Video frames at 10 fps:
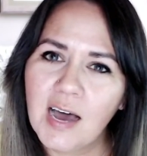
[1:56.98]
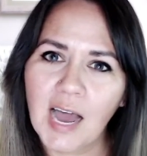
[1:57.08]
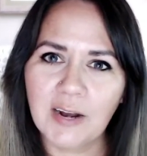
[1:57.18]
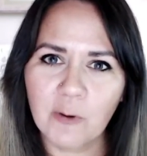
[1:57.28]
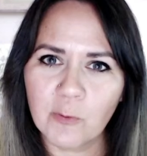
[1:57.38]

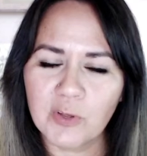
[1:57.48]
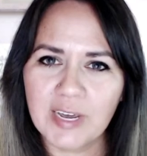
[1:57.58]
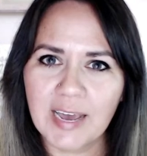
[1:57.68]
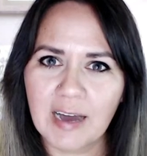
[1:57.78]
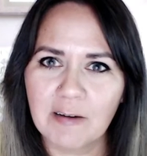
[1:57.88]
don't really
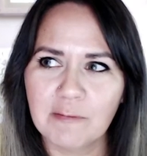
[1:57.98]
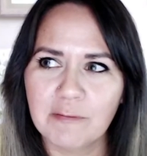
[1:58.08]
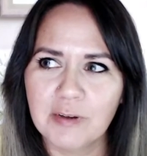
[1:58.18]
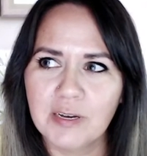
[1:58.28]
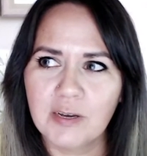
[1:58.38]
have
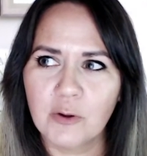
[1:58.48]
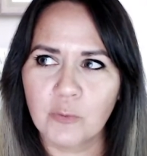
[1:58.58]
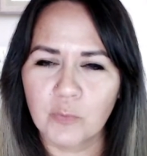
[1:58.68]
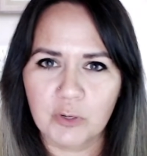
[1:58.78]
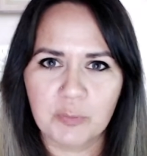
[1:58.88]

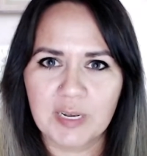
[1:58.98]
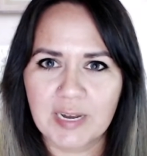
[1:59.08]
real big